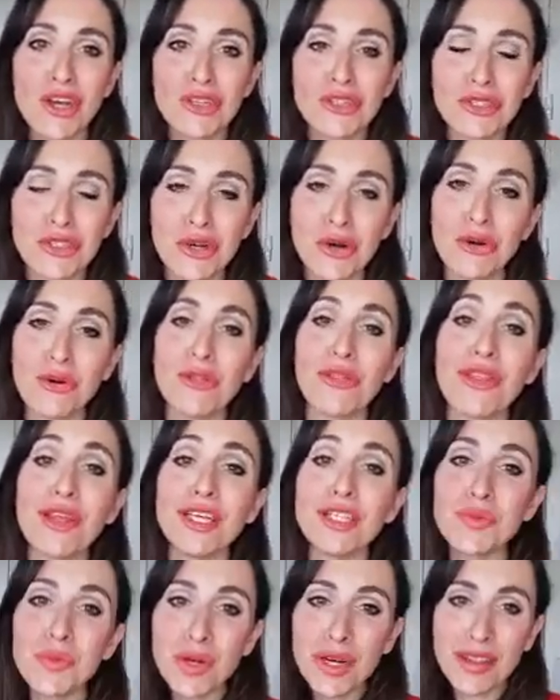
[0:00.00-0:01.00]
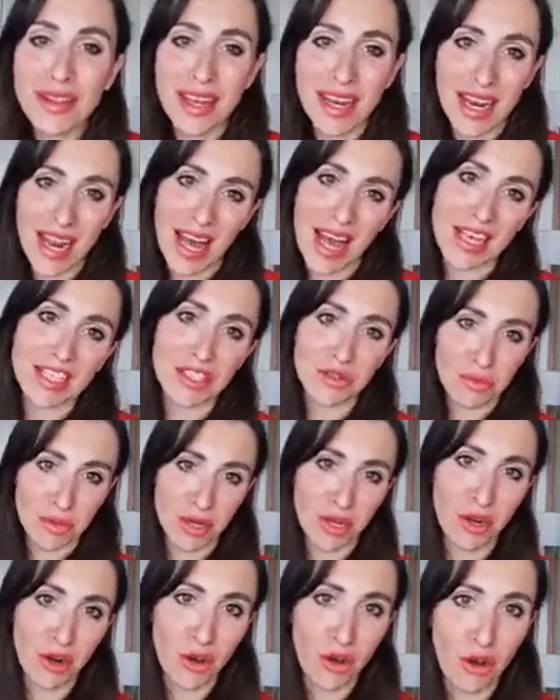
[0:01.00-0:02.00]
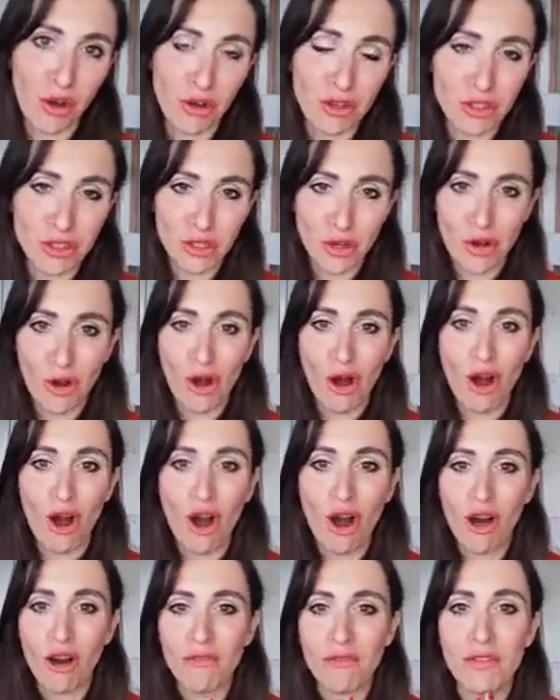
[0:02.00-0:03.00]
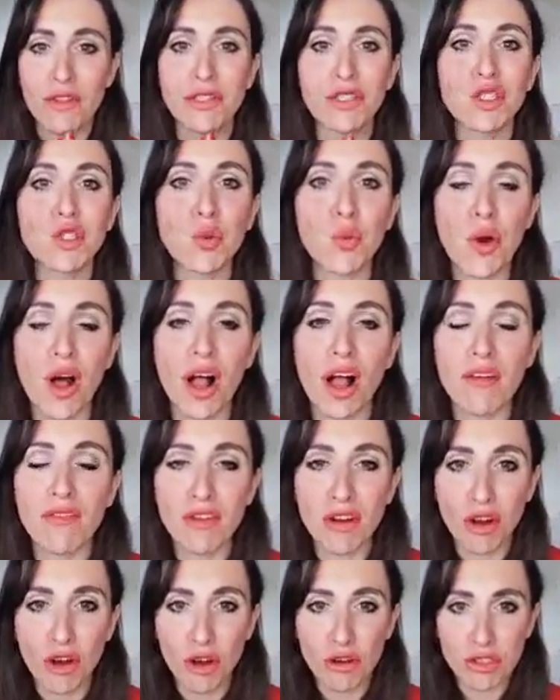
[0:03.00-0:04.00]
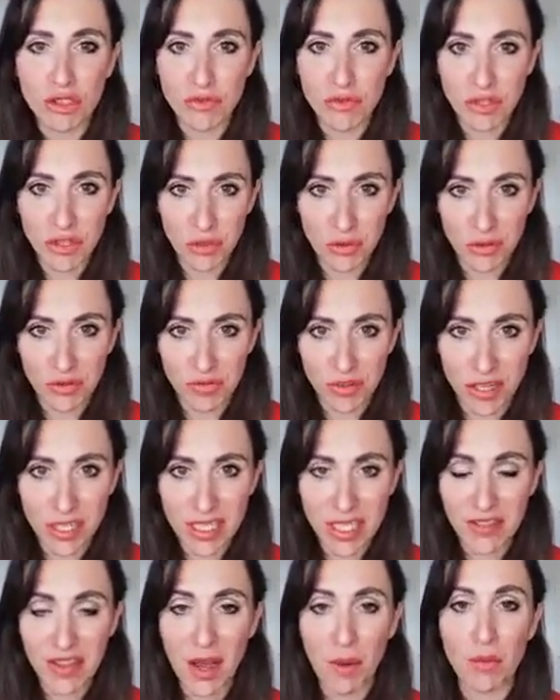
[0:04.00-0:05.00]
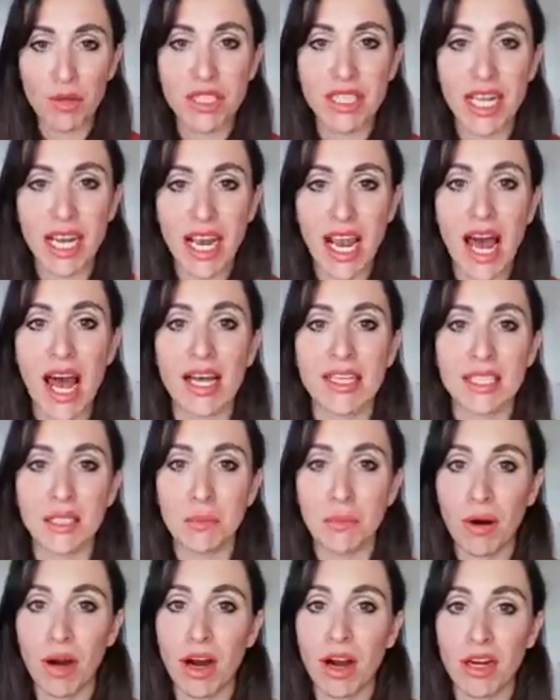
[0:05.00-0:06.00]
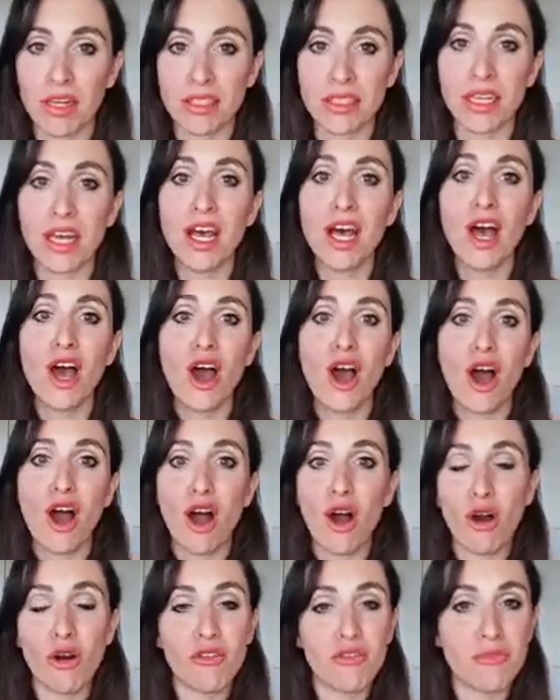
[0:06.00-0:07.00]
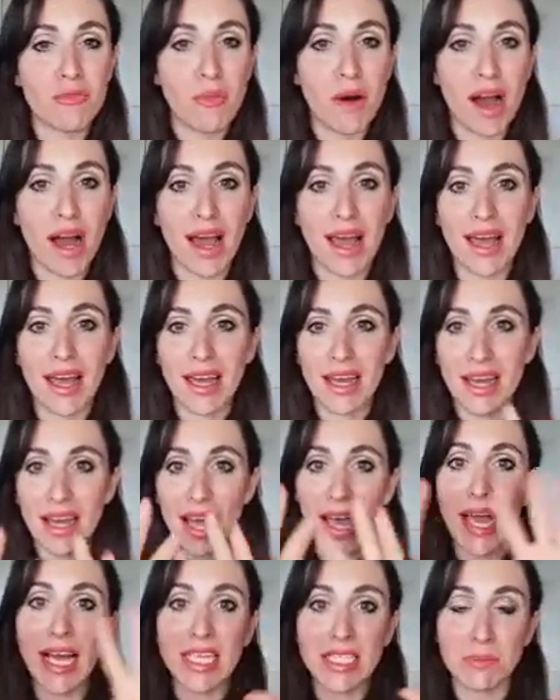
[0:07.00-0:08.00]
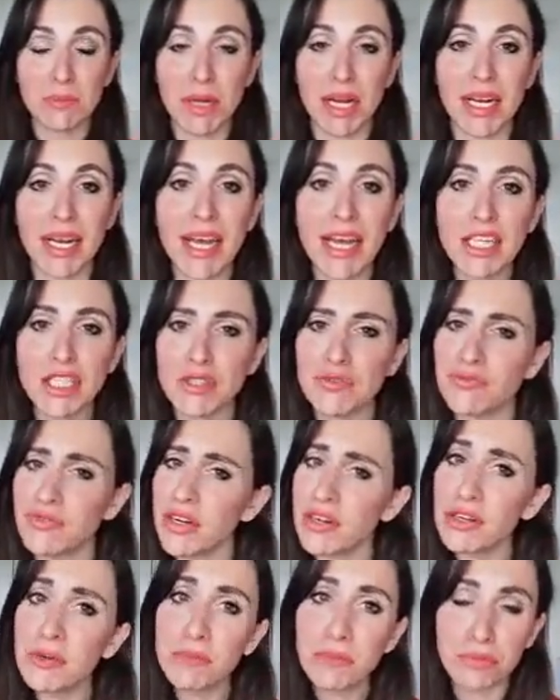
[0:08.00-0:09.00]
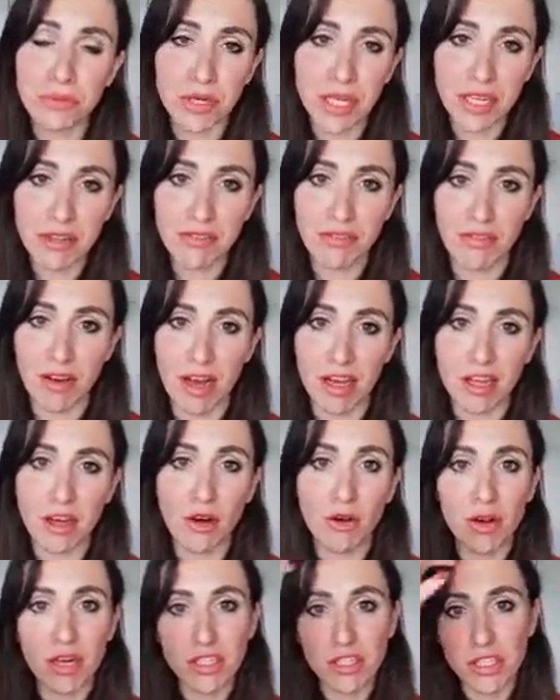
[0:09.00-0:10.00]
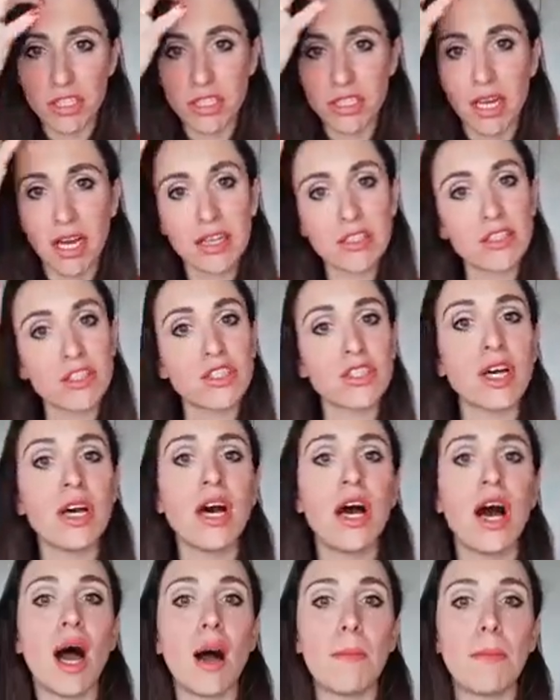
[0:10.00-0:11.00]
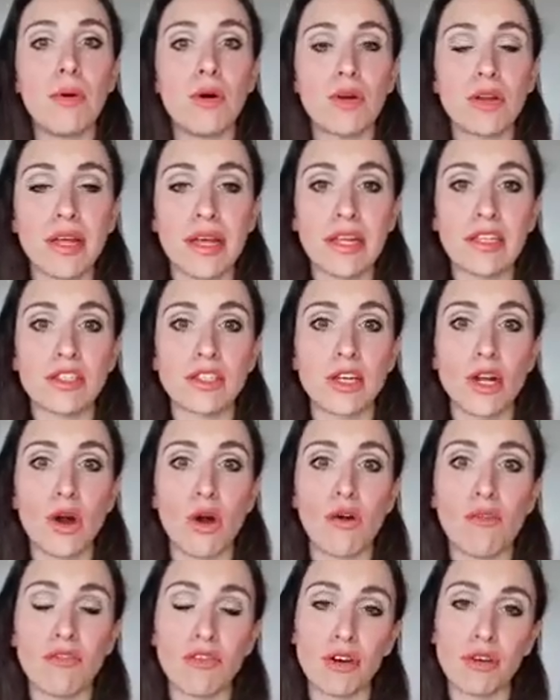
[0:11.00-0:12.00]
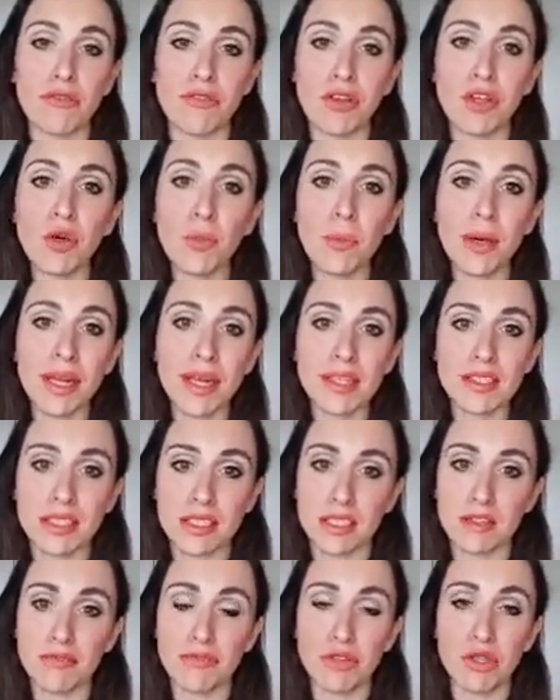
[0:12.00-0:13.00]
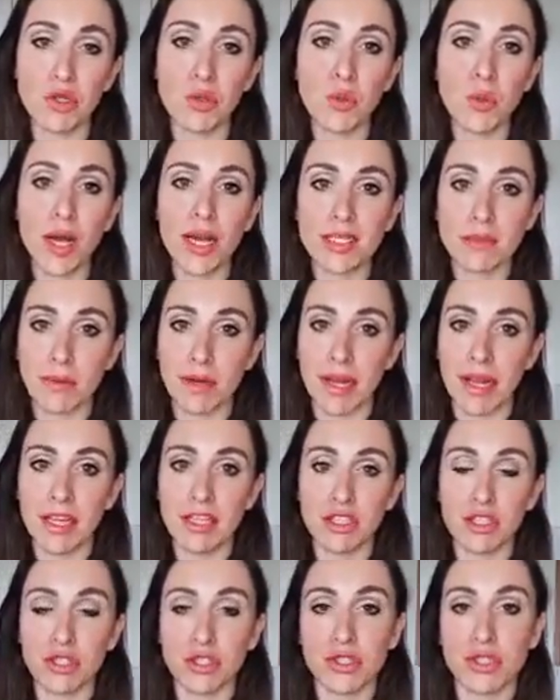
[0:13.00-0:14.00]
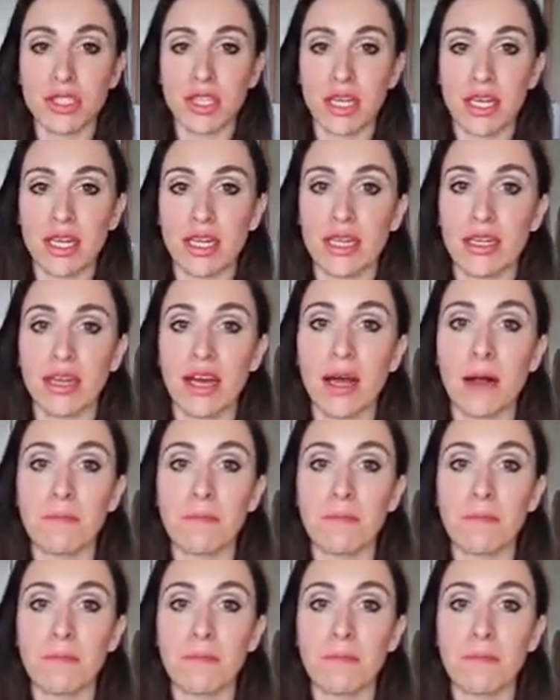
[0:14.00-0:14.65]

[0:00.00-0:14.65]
So these were the last three laws of the 12 laws of the universe, and that was the last part of my explanation. Very brief. I only just touched upon each law for a few minutes and a few explanations in